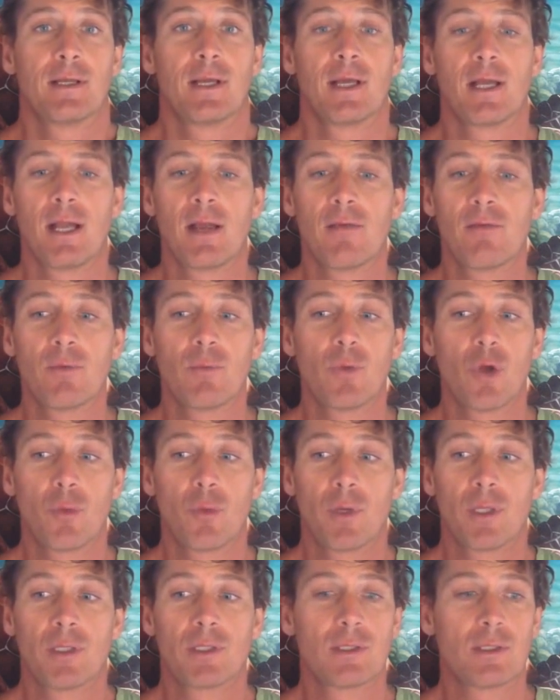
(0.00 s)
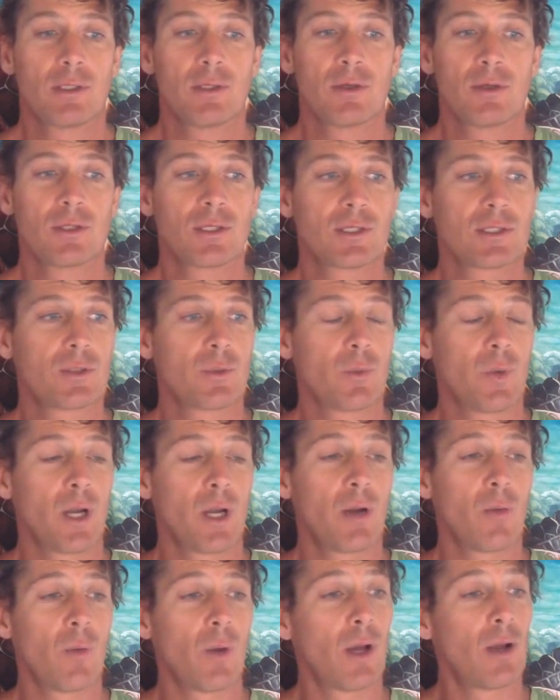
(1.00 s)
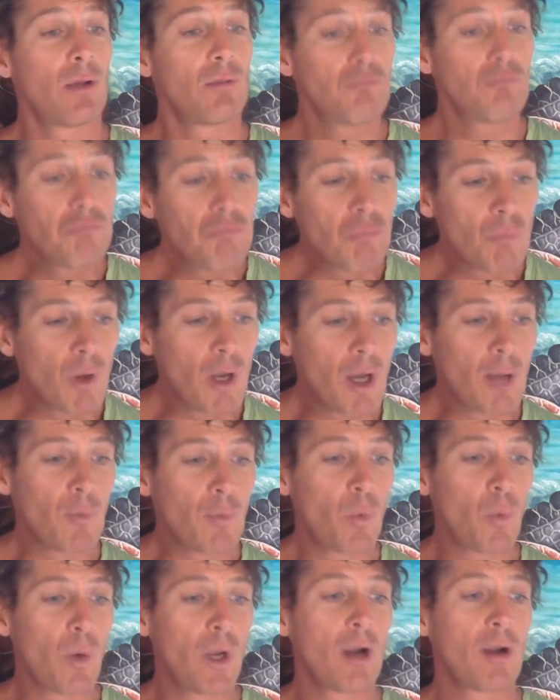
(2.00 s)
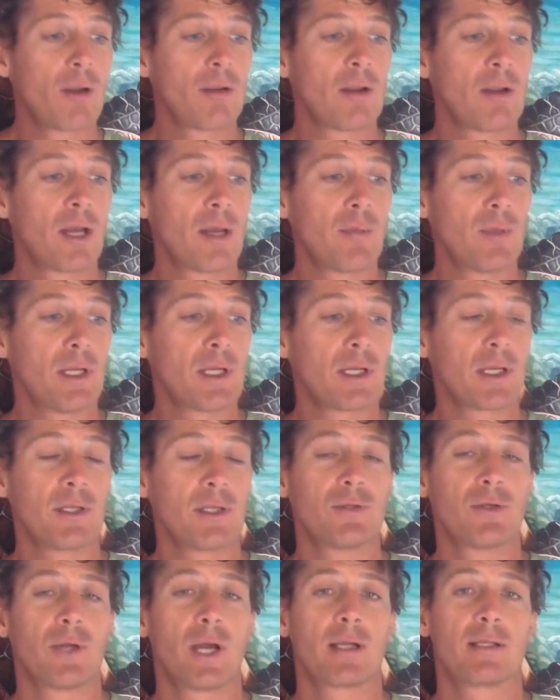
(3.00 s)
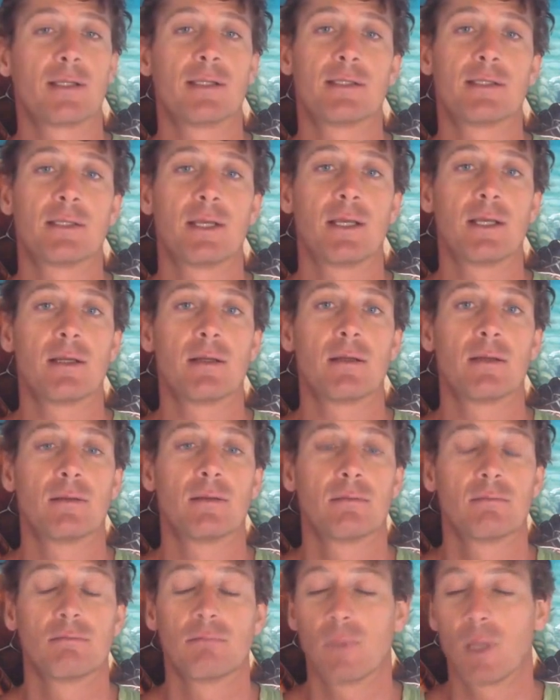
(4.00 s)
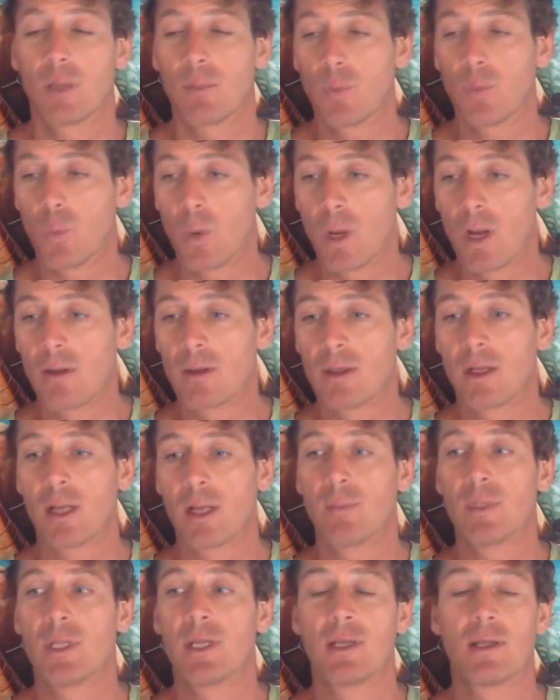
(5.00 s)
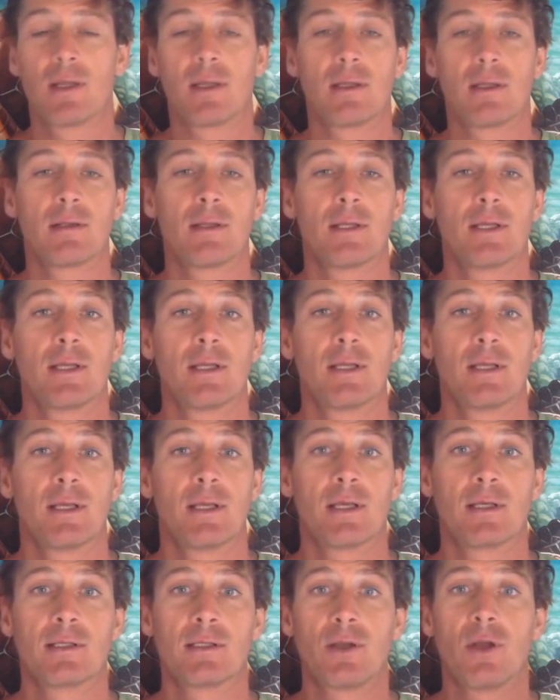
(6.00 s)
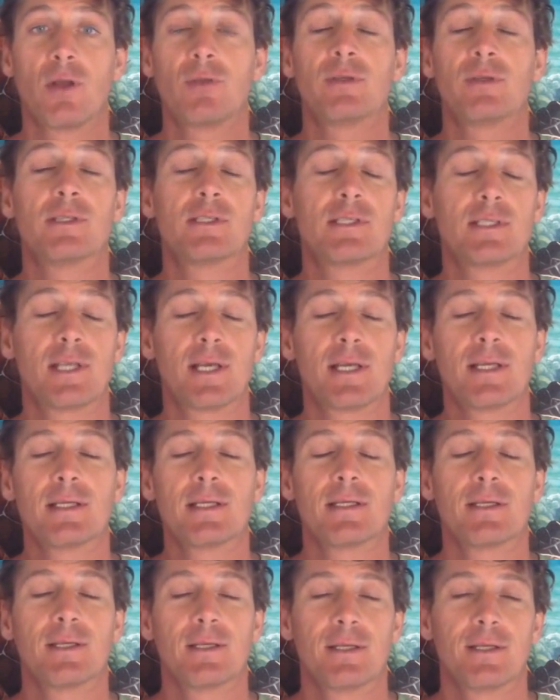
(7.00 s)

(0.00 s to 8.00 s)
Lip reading: And every moment you're just aware. Well, I'm aware that I'm in a contracted state. I'm aware that I'm in an exalted state.